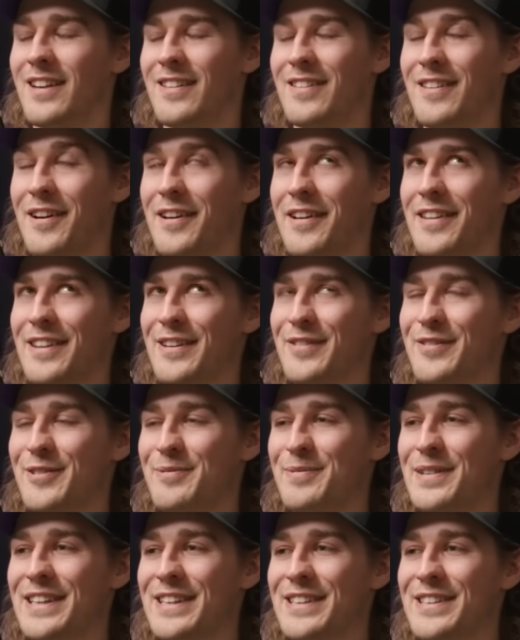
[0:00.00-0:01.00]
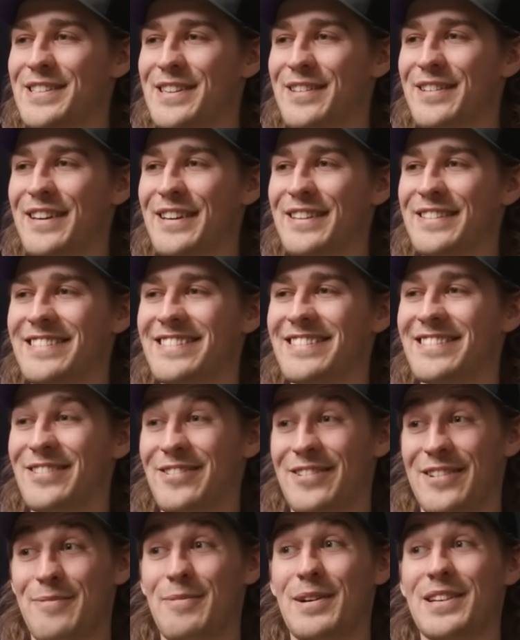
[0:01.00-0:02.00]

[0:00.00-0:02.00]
luckily for me, because I think doing it